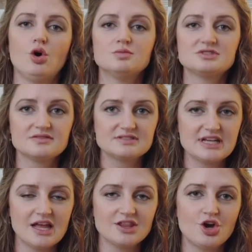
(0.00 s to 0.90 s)
Homes have
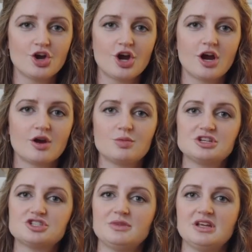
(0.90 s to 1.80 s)
sat longer,
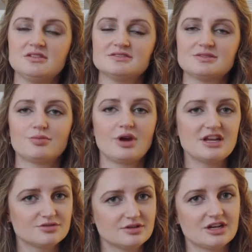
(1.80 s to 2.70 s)
which means
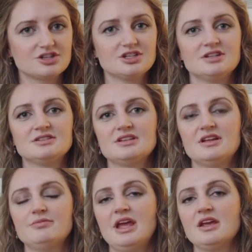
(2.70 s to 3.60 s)
price reductions
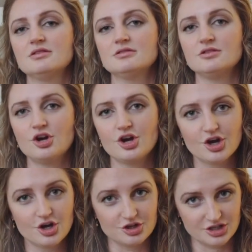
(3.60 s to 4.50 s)
and paying
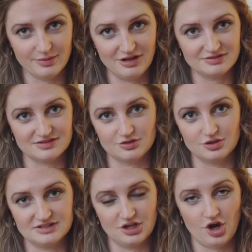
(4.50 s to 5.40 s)
large amounts of
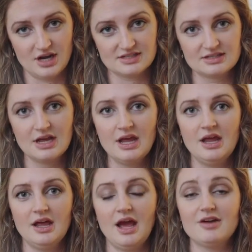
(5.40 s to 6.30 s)
closing costs
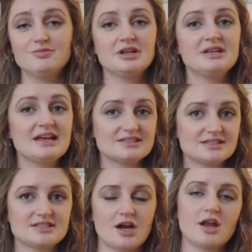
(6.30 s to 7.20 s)
have been
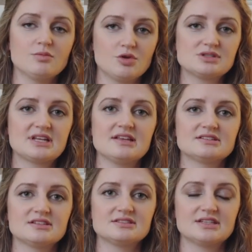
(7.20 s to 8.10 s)
necessary in most
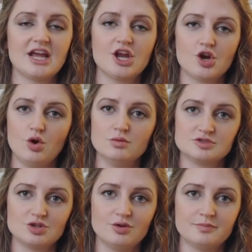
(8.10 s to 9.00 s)
cases to get your home
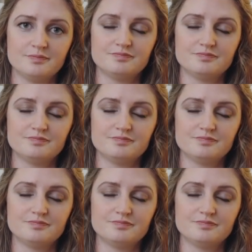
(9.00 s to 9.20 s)
sold.